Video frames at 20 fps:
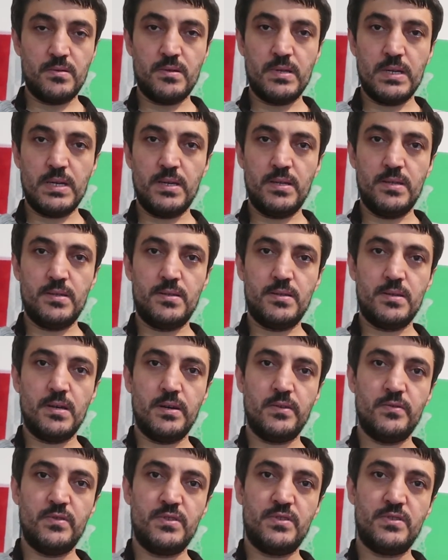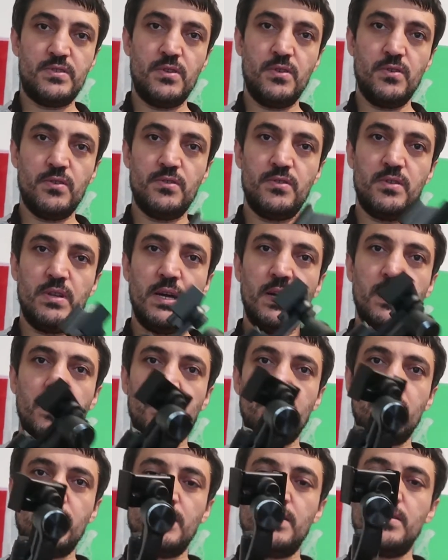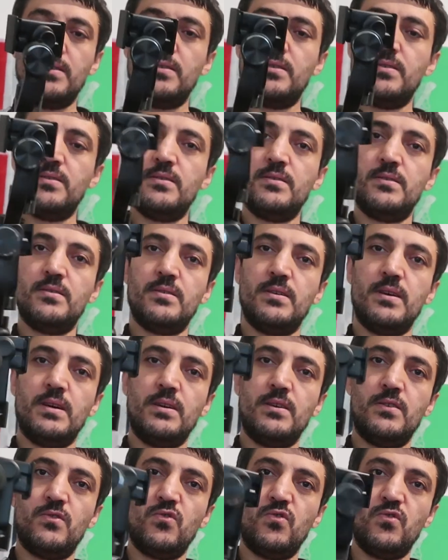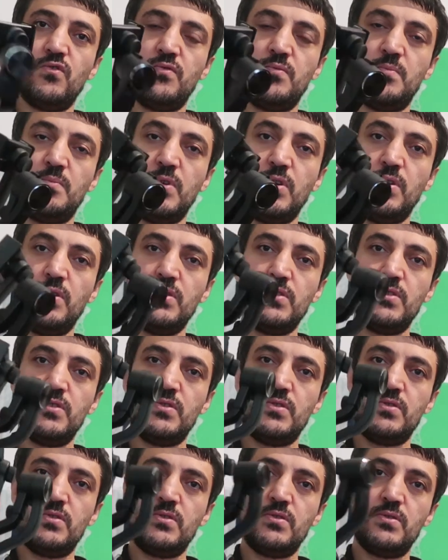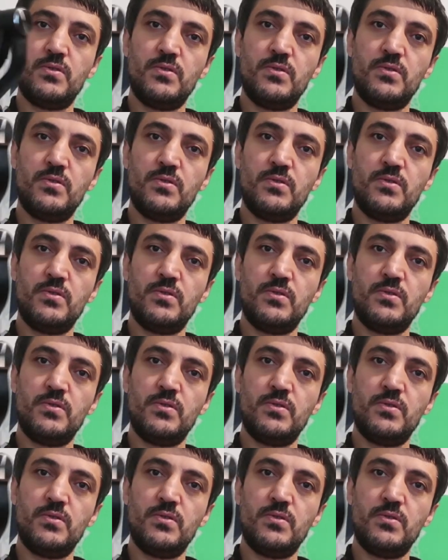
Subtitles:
that is how it looks like out of box.